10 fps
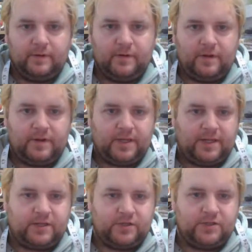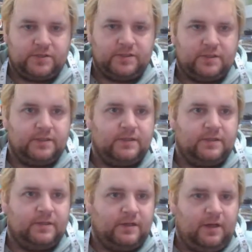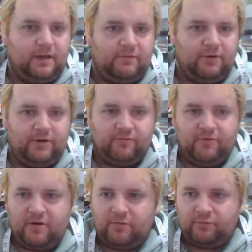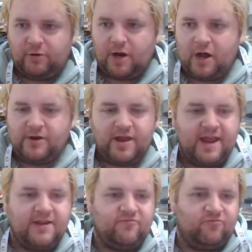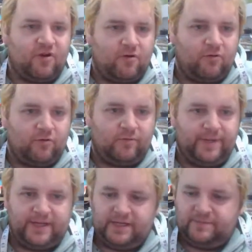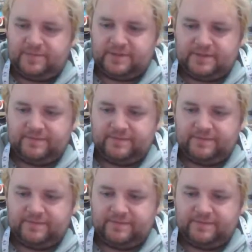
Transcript: Okay, good. Oh, we're on a roll. We're on a roll, peeps.